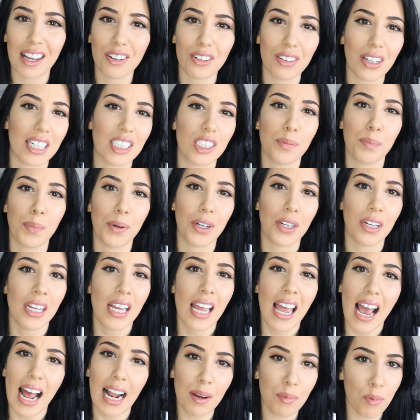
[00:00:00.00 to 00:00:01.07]
I don't like to put
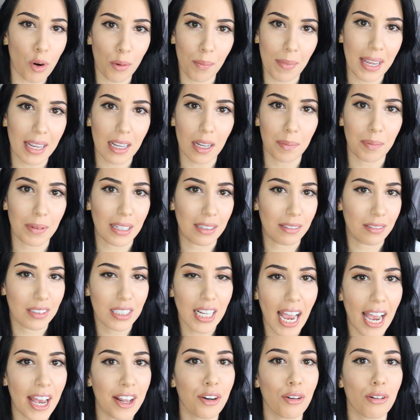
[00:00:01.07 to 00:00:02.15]
any more makeup than
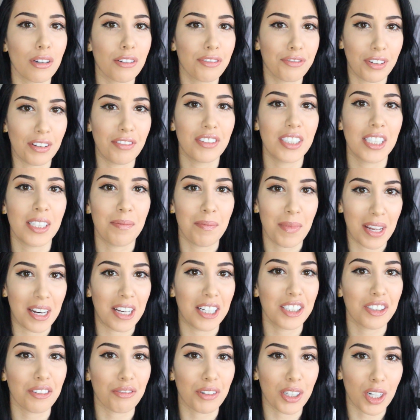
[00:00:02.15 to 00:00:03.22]
10 or 15
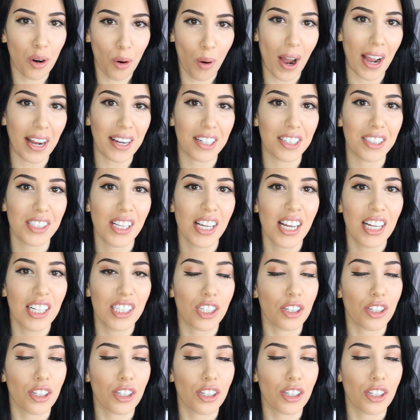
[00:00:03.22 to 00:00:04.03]
minutes requires.